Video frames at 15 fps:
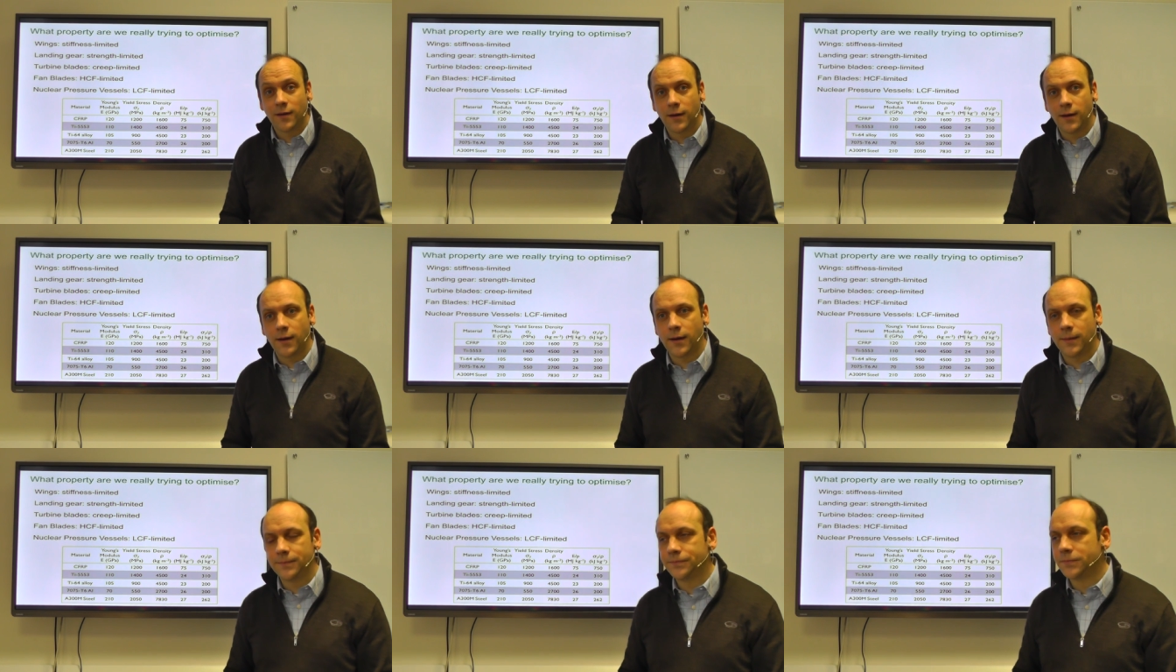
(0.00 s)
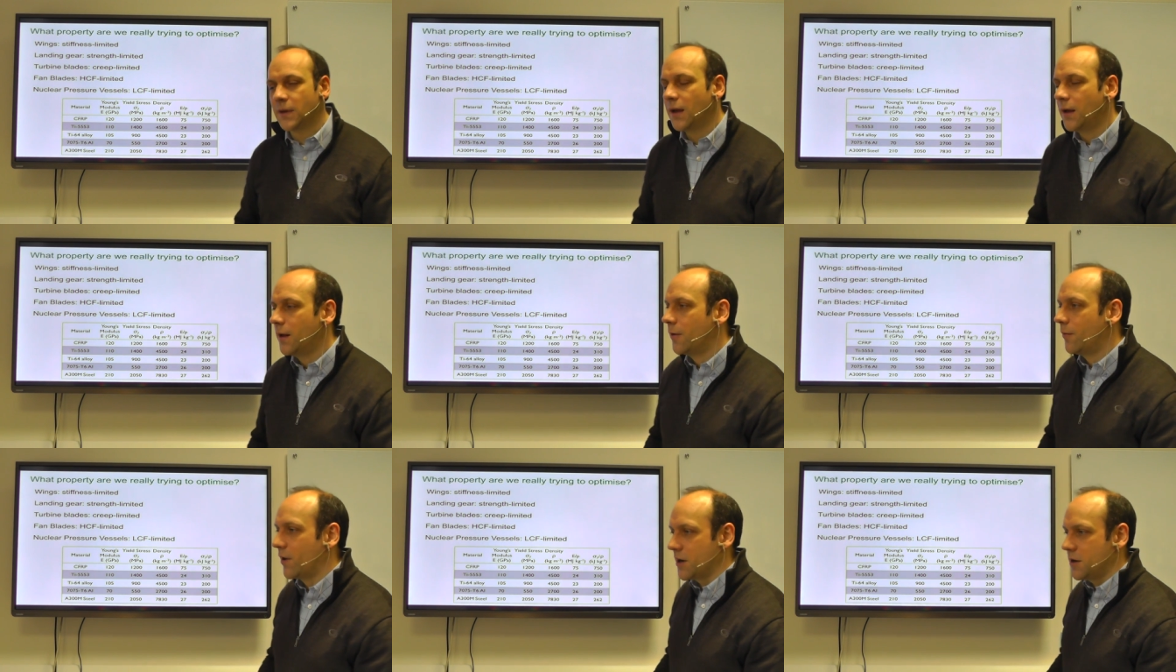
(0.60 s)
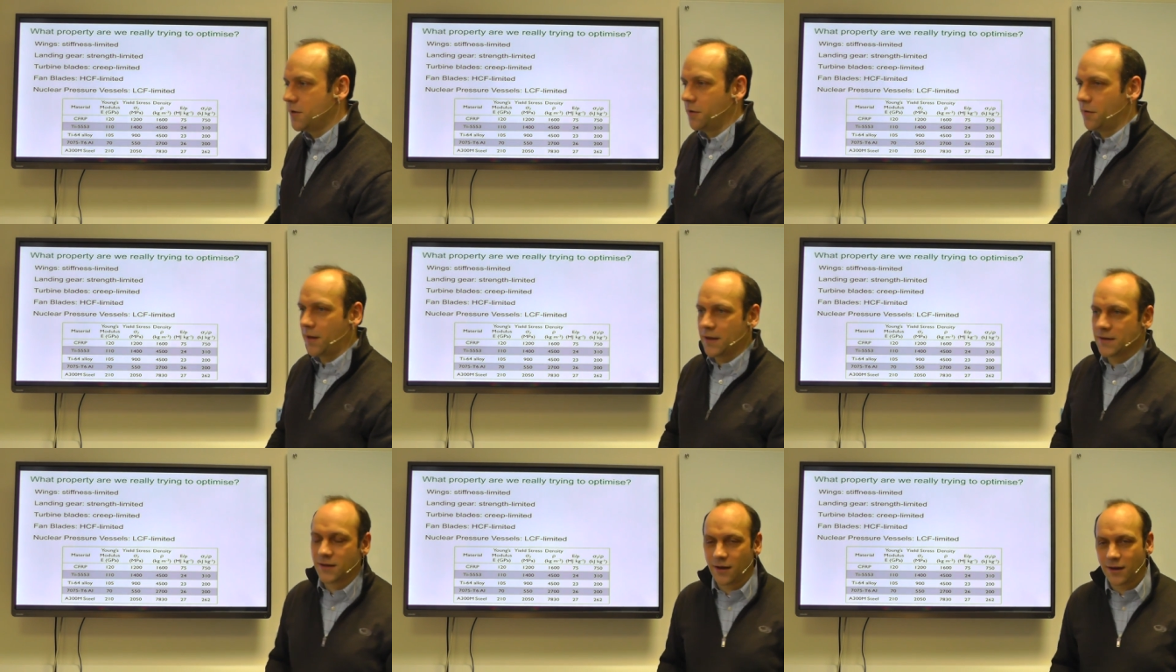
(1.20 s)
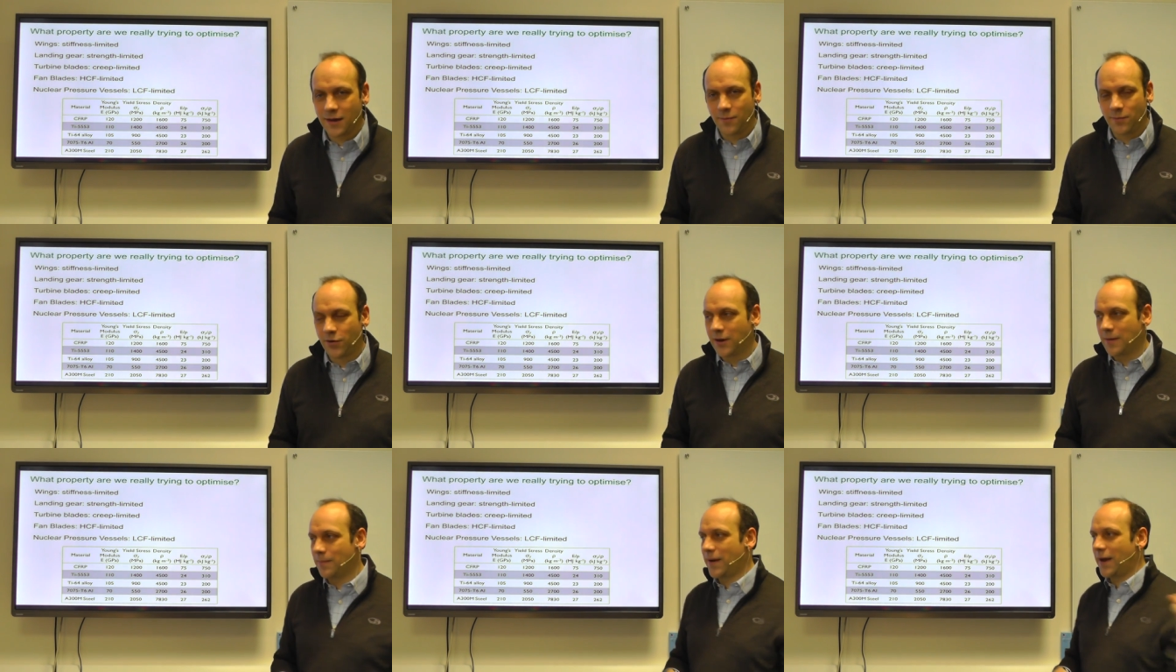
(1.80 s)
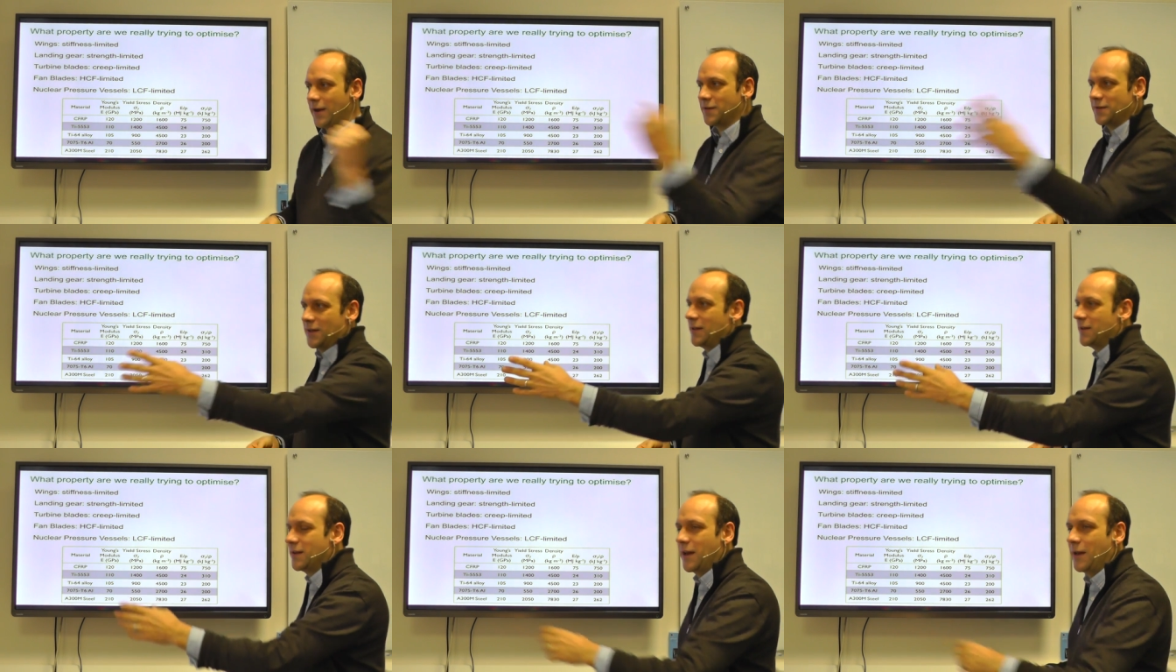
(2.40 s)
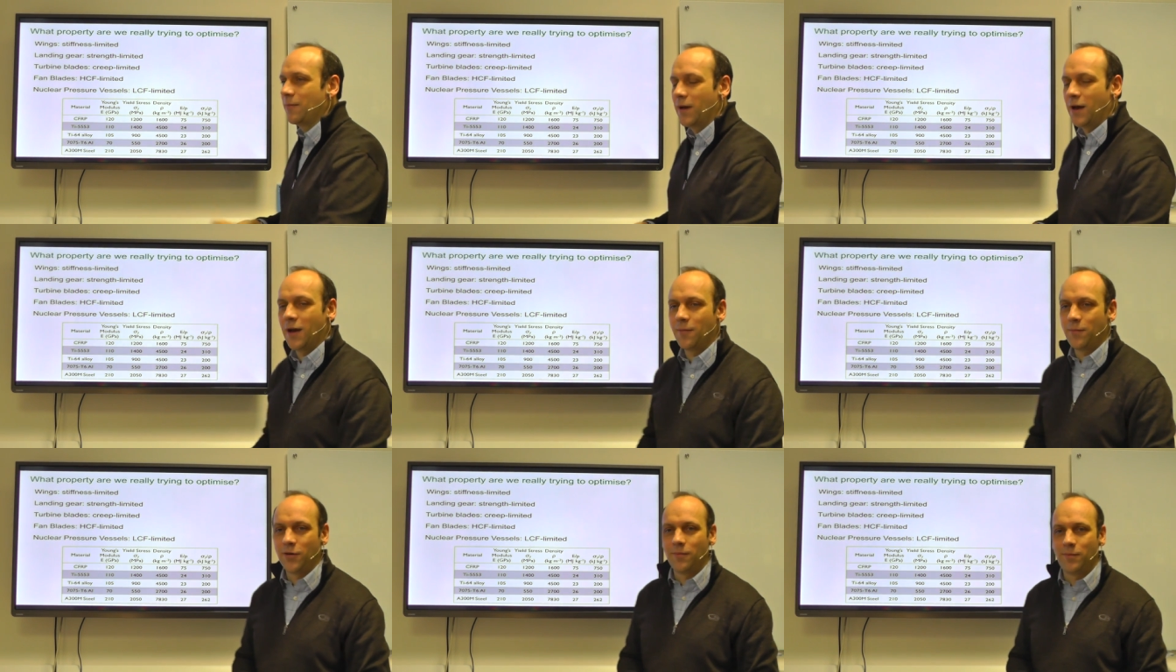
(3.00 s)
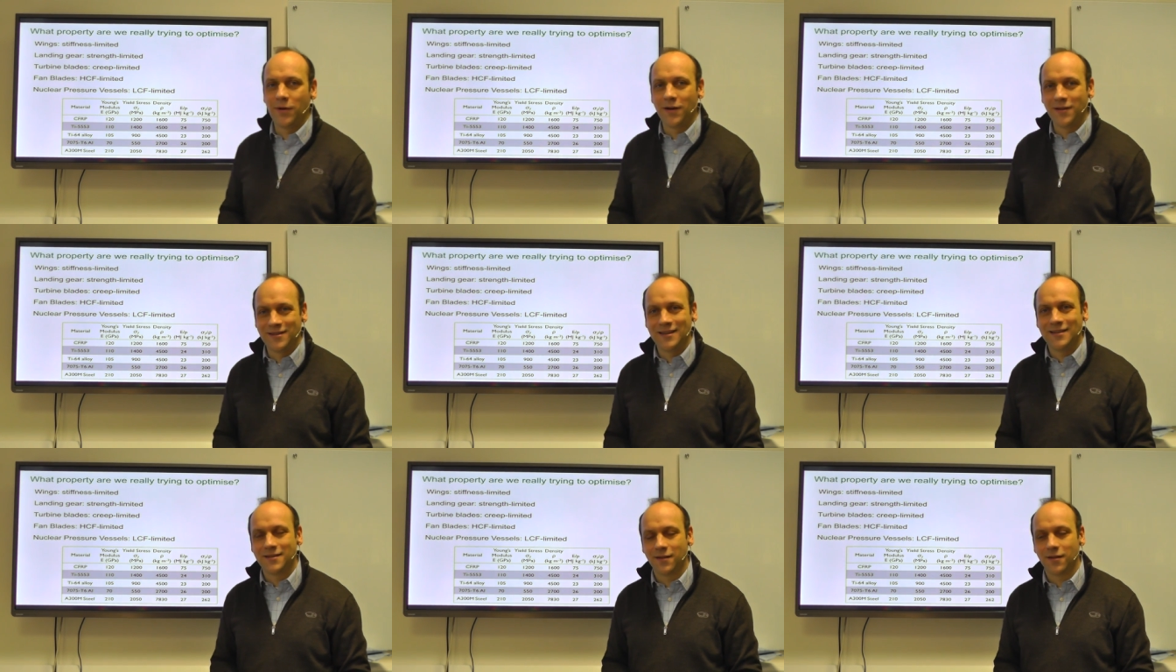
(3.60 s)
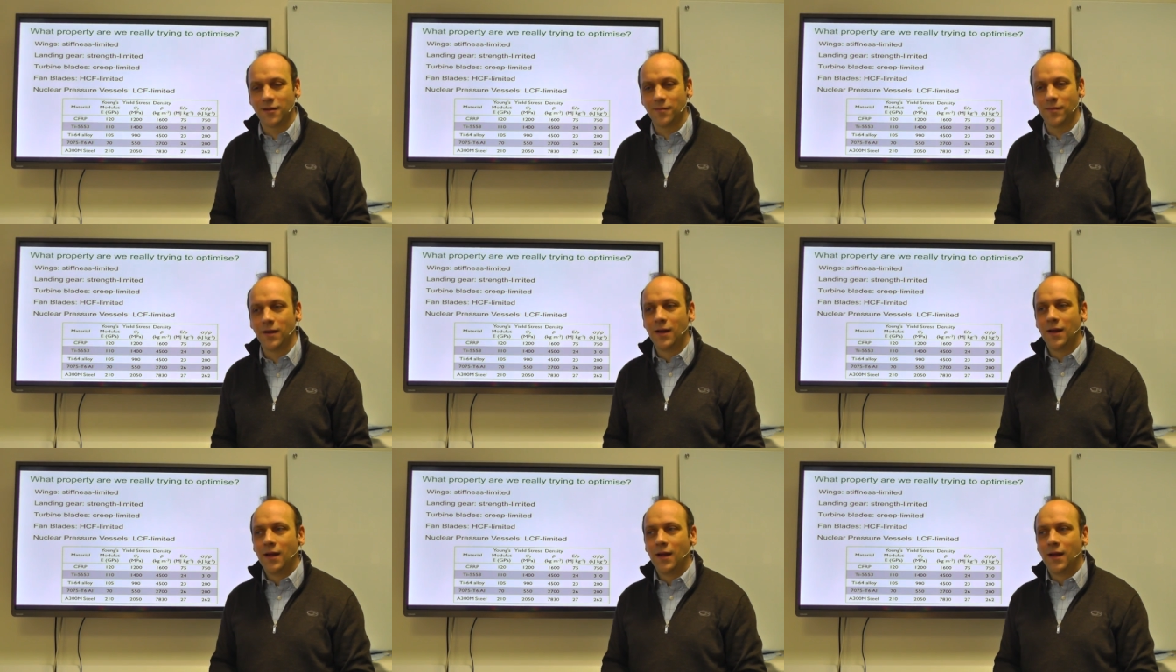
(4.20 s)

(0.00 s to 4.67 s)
Um, when you do things like put impacts in, in uh, put birds into them,